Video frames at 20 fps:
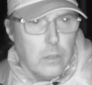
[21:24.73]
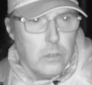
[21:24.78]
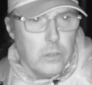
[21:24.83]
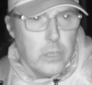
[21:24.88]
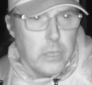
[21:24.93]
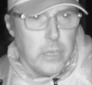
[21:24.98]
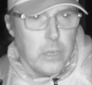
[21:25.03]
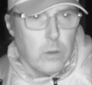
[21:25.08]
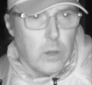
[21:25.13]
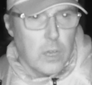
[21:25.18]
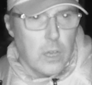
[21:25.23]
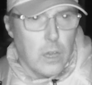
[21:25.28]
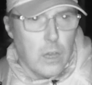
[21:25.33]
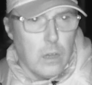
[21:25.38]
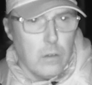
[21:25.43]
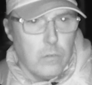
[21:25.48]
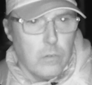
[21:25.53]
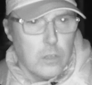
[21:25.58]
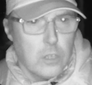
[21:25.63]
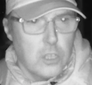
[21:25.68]
that you
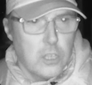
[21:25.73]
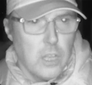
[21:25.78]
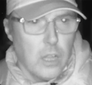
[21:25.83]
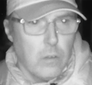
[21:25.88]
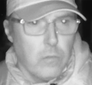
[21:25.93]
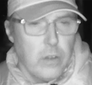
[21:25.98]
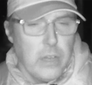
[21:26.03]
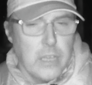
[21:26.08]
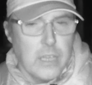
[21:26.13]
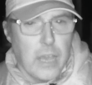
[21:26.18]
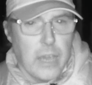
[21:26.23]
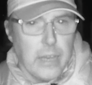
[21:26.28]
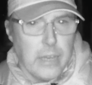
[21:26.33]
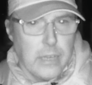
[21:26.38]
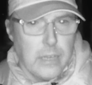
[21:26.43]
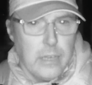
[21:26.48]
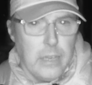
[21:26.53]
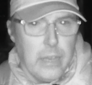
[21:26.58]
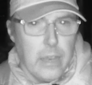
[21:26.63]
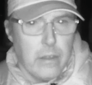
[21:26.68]
are still
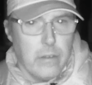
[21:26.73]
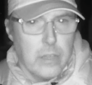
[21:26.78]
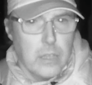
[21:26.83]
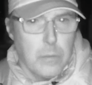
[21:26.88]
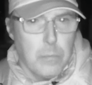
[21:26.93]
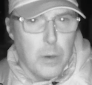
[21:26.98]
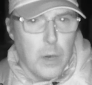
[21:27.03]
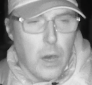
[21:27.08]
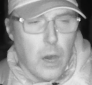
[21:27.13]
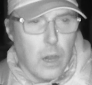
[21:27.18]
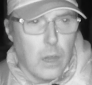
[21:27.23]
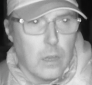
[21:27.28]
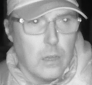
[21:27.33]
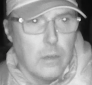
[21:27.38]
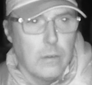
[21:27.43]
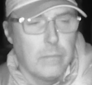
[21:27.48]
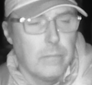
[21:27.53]
residing here in the park.